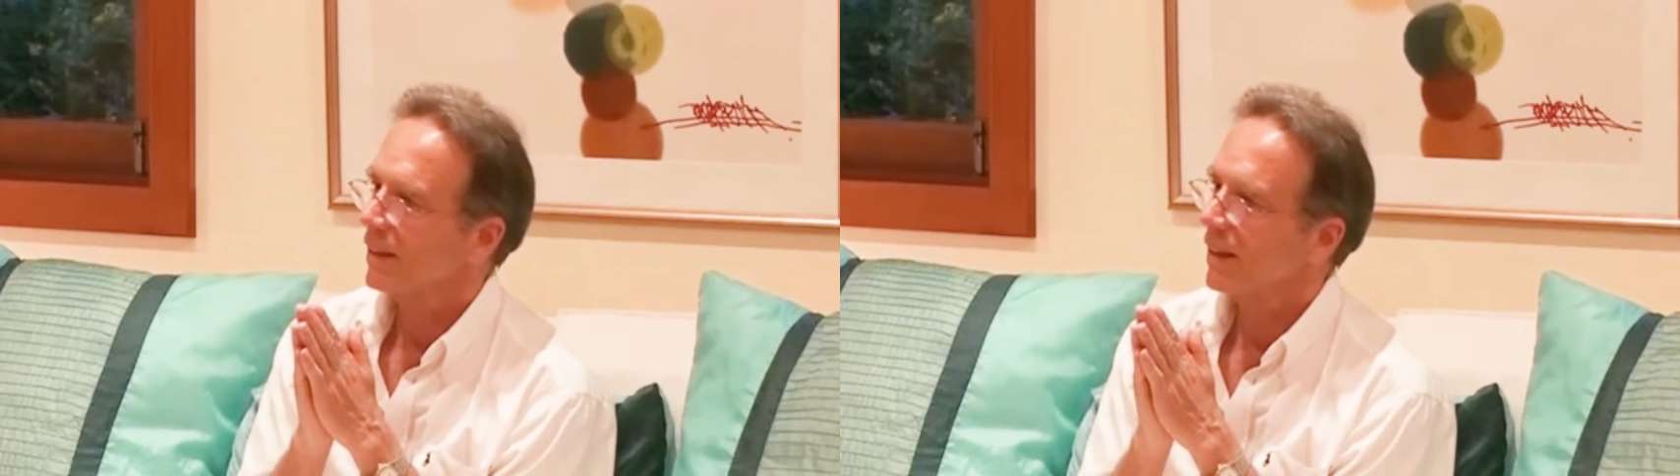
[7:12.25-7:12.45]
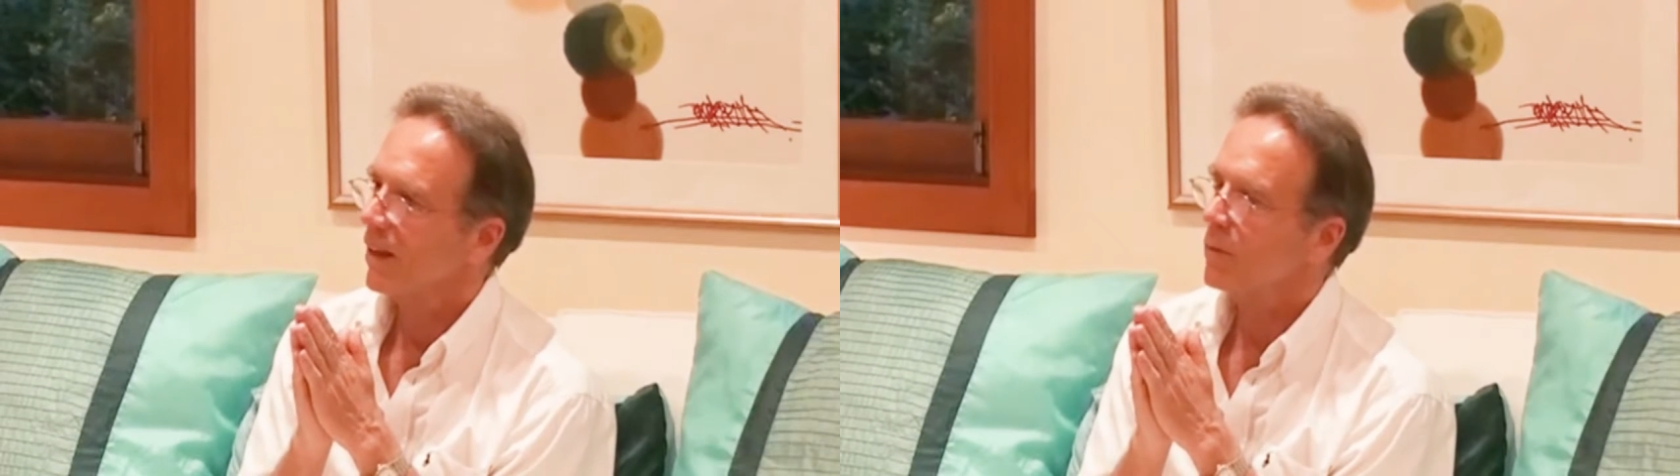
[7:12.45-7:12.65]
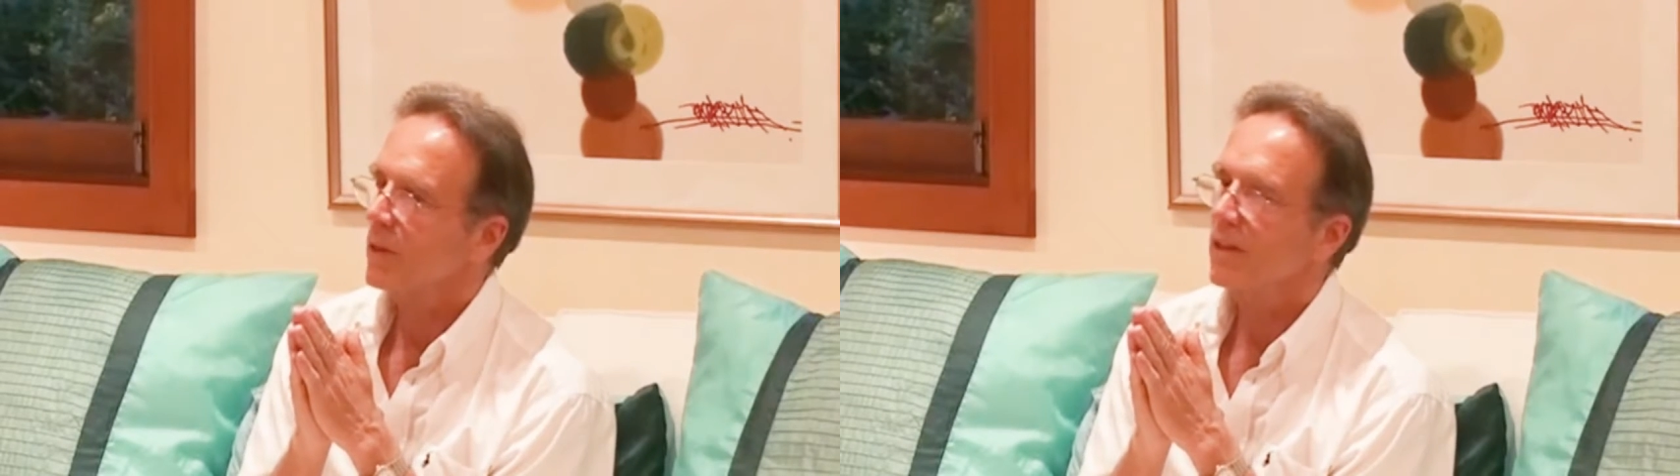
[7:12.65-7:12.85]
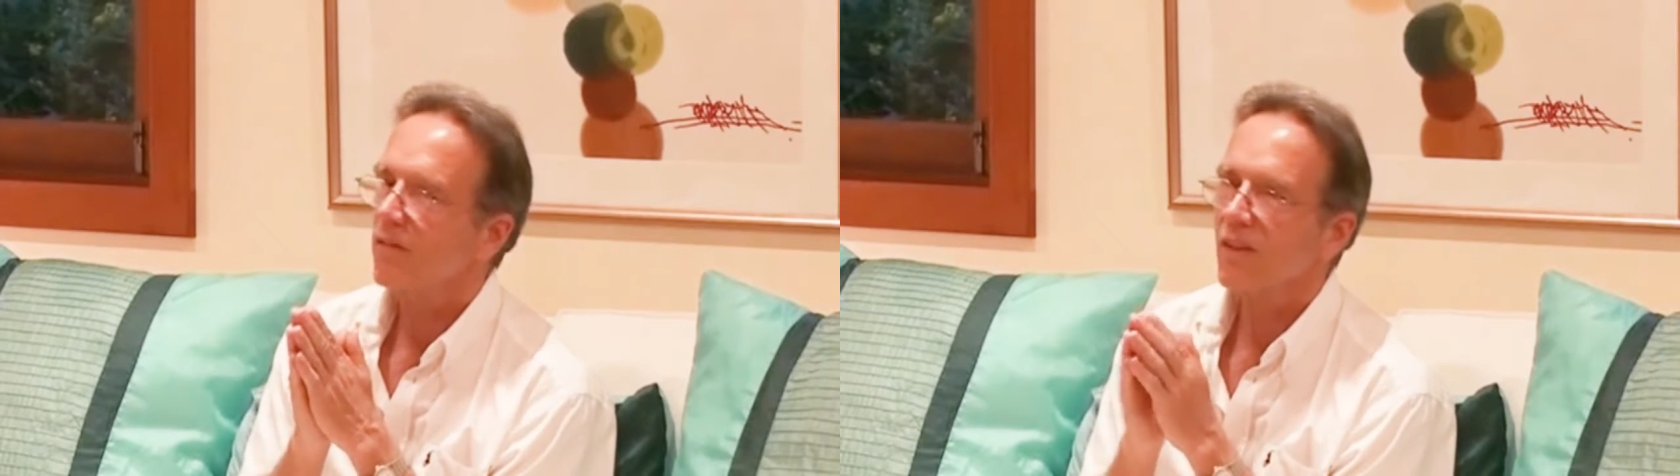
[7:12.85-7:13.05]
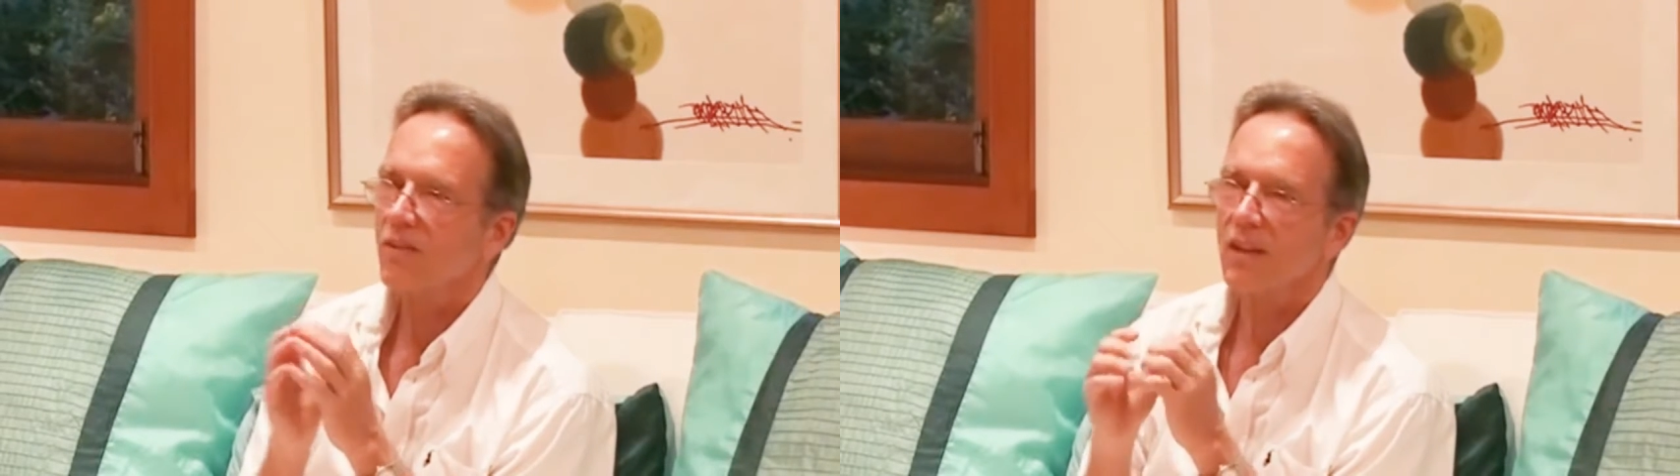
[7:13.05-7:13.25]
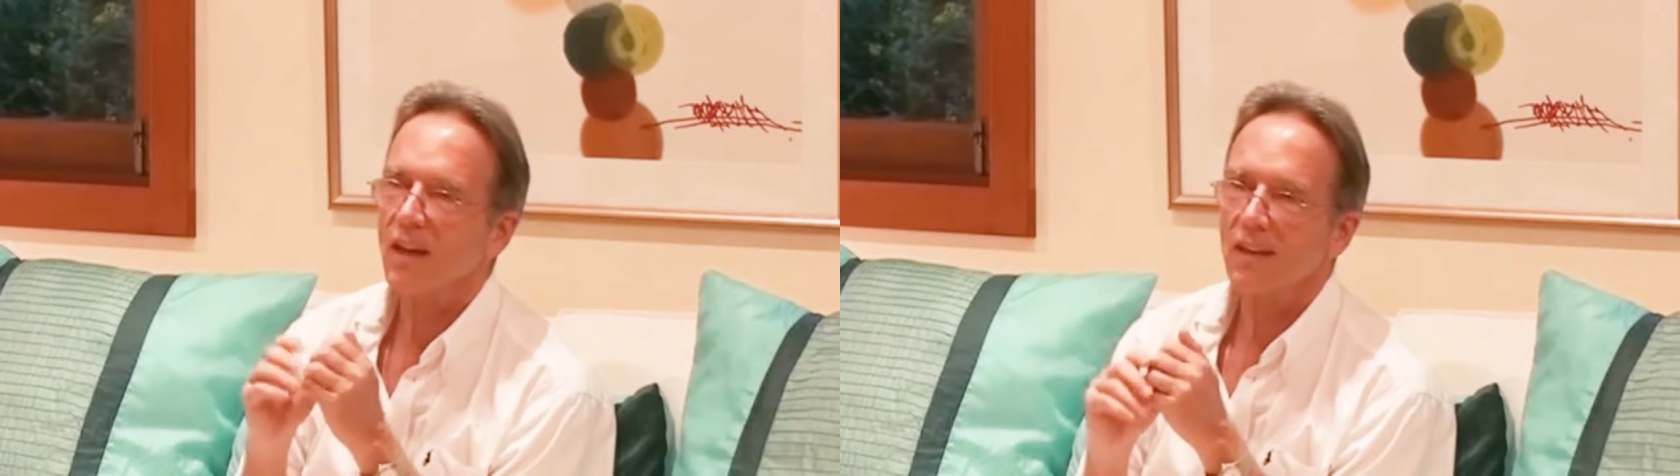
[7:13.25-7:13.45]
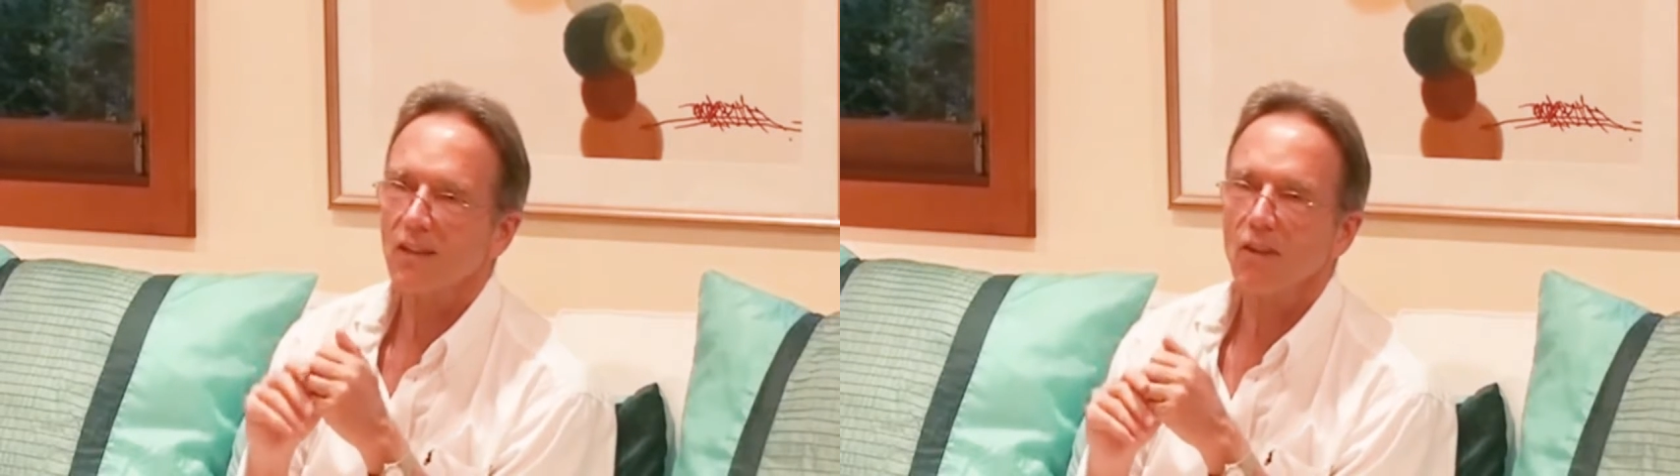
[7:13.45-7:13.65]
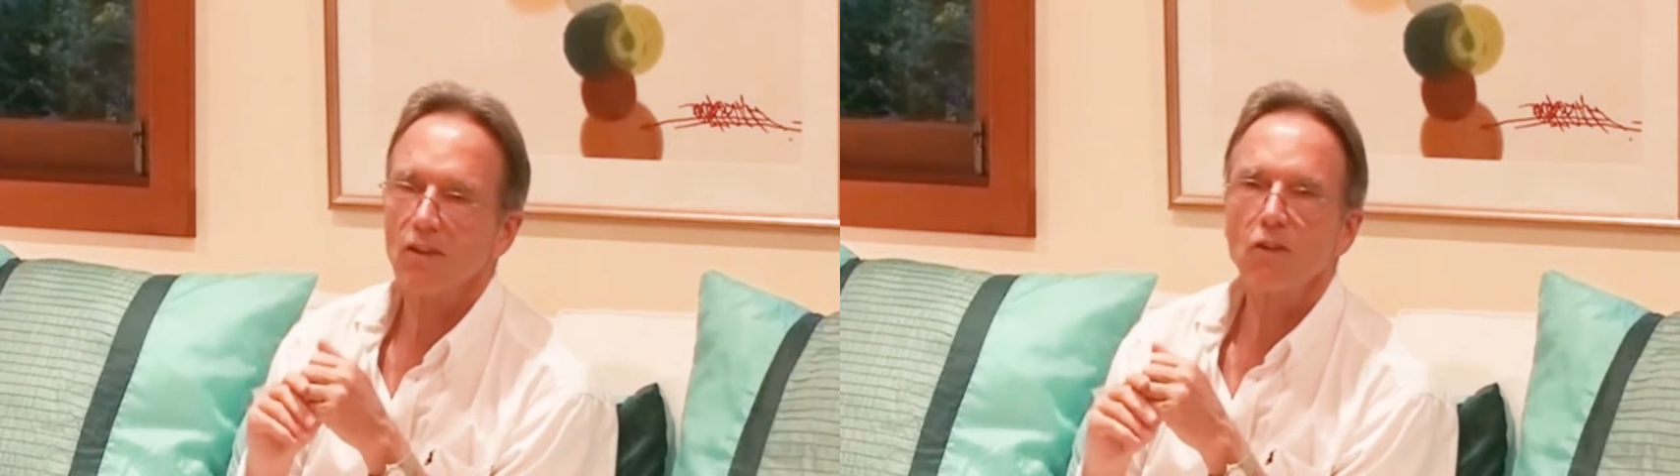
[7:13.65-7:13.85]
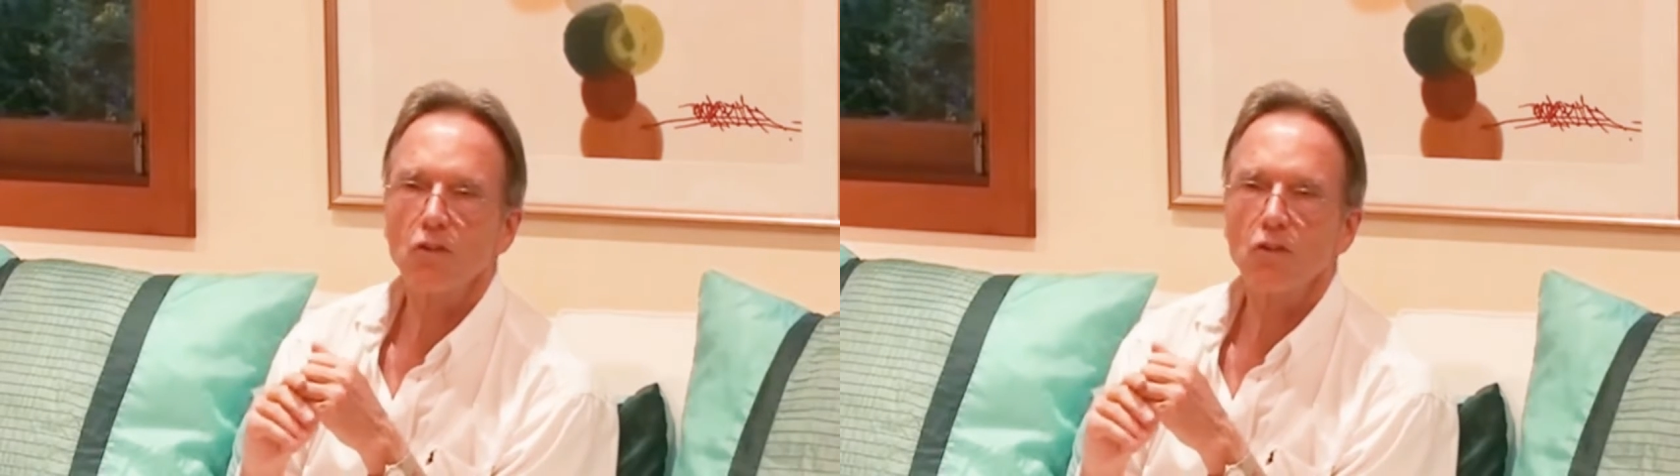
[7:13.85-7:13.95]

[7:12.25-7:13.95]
And I've been investigating very